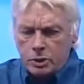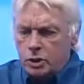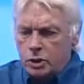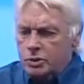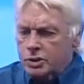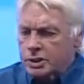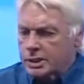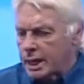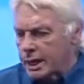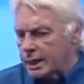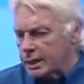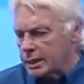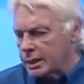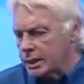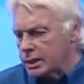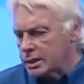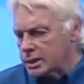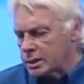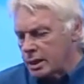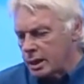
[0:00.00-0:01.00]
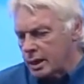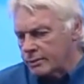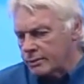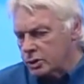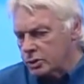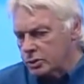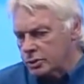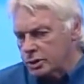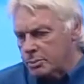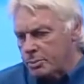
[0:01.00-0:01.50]
use techniques that
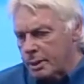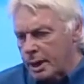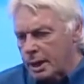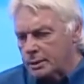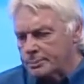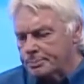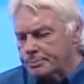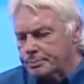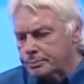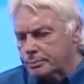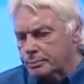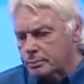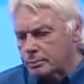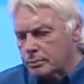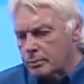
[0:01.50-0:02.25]
I've talked about,